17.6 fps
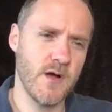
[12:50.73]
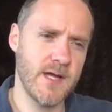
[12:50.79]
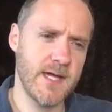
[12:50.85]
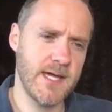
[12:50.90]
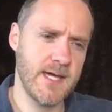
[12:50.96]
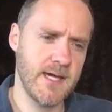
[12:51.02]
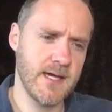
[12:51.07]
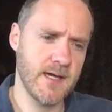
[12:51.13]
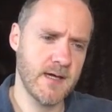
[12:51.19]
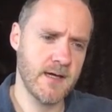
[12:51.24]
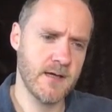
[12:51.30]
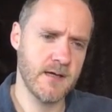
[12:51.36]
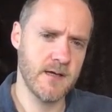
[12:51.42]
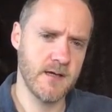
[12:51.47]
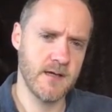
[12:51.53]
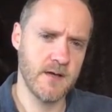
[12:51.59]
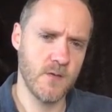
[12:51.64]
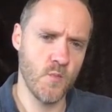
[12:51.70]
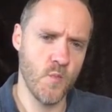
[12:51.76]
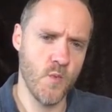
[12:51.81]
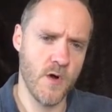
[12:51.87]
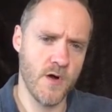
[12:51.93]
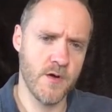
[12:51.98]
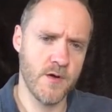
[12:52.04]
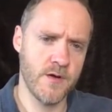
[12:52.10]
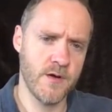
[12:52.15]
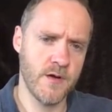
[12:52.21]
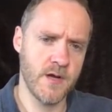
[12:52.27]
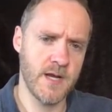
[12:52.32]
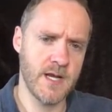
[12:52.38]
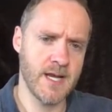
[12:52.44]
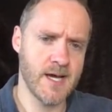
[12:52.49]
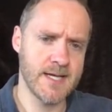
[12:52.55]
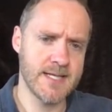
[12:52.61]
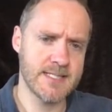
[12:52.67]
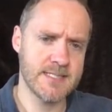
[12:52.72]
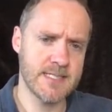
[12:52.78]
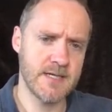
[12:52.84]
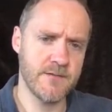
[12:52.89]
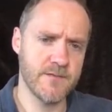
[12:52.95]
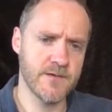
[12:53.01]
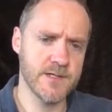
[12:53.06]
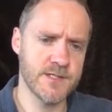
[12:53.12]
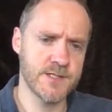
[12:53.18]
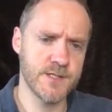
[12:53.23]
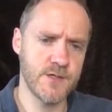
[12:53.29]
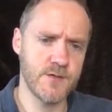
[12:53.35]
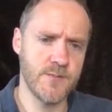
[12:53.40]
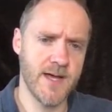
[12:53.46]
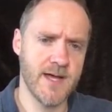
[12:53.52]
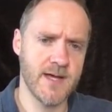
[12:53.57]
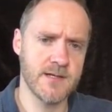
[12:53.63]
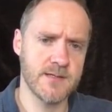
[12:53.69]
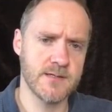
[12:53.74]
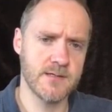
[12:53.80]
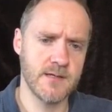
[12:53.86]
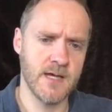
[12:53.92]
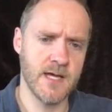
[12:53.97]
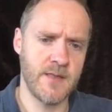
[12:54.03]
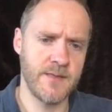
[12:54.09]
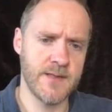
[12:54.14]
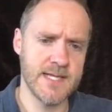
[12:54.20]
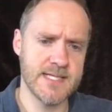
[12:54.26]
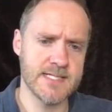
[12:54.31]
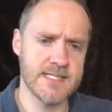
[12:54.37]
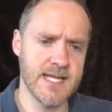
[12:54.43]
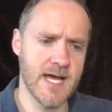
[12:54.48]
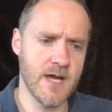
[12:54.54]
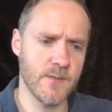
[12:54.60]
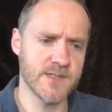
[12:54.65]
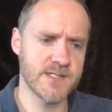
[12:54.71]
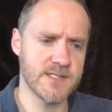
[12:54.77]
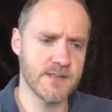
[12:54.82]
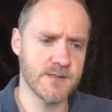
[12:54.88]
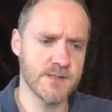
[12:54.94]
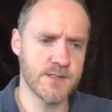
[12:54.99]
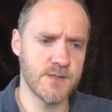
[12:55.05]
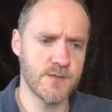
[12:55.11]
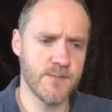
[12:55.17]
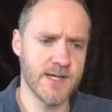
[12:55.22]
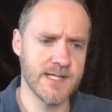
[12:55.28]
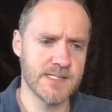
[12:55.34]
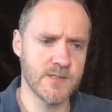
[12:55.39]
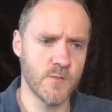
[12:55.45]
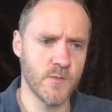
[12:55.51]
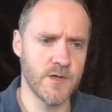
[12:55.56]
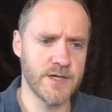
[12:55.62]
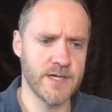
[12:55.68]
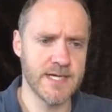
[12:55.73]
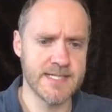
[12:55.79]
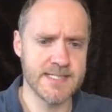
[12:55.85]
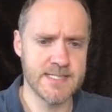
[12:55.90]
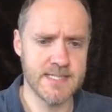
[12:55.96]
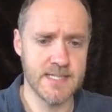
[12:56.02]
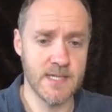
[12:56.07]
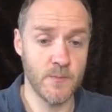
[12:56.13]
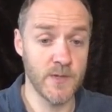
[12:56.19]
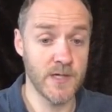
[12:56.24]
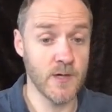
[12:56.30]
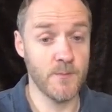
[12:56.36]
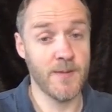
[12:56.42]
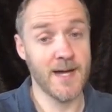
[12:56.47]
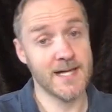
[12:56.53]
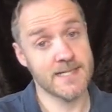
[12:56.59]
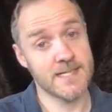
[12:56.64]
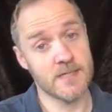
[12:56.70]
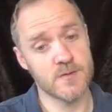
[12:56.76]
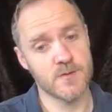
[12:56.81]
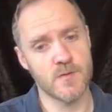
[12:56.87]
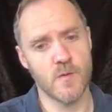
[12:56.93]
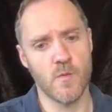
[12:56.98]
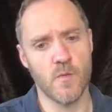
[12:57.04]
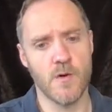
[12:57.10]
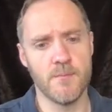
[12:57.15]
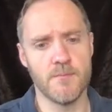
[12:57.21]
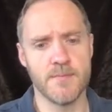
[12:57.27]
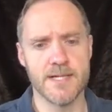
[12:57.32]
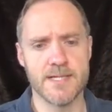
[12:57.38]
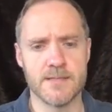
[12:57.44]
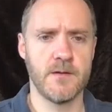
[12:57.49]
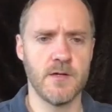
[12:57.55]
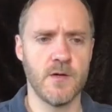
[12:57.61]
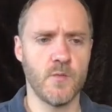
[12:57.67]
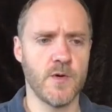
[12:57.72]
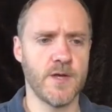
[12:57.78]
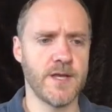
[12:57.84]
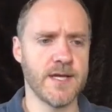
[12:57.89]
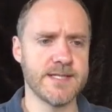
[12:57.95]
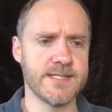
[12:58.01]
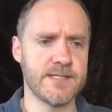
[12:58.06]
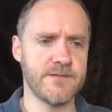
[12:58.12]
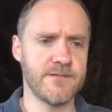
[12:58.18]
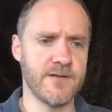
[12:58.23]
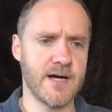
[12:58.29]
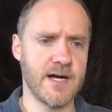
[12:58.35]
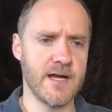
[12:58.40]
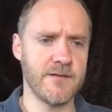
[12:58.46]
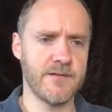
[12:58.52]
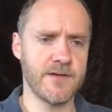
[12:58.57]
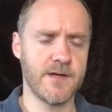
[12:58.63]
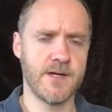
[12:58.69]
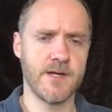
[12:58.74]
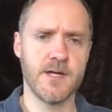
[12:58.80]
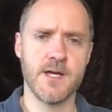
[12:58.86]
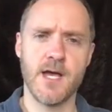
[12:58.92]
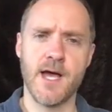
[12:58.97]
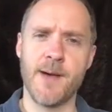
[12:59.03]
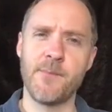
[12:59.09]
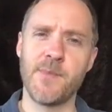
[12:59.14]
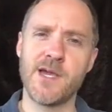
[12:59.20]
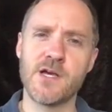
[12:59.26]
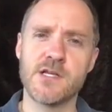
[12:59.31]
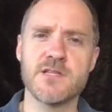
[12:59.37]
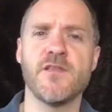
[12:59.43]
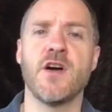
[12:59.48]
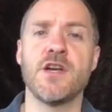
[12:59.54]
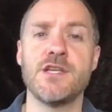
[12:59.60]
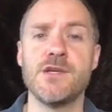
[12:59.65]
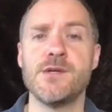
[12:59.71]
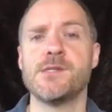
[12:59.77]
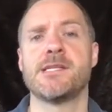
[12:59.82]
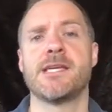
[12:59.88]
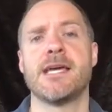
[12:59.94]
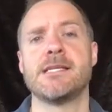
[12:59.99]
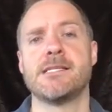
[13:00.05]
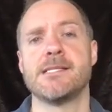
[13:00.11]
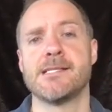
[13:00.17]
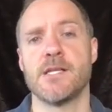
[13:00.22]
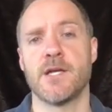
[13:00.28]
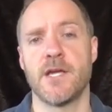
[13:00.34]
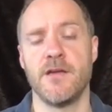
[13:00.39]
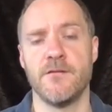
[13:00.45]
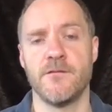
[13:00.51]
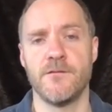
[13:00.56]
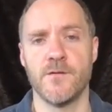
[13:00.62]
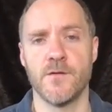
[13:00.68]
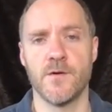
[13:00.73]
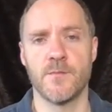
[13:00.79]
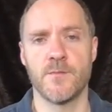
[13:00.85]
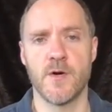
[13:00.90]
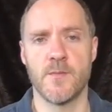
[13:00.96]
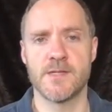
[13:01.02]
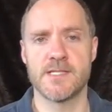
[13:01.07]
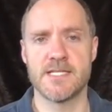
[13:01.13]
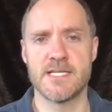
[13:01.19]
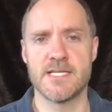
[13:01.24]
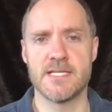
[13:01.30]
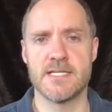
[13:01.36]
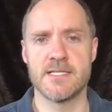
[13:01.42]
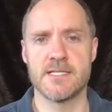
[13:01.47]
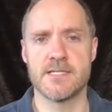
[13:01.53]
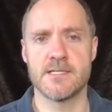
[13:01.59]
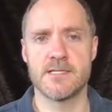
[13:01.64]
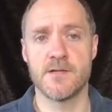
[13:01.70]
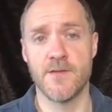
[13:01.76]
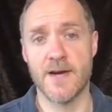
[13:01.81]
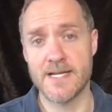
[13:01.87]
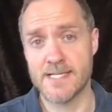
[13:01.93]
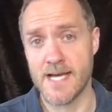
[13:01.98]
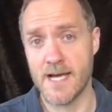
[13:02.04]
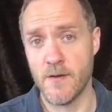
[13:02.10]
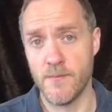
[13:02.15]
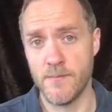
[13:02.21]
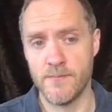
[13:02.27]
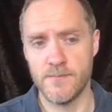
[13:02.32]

here 190 for a 2-bed, and these now are still 2 beds at 190, and then we go back down to a 1 bed at 195. And because of our use cases looking for properties to rent out,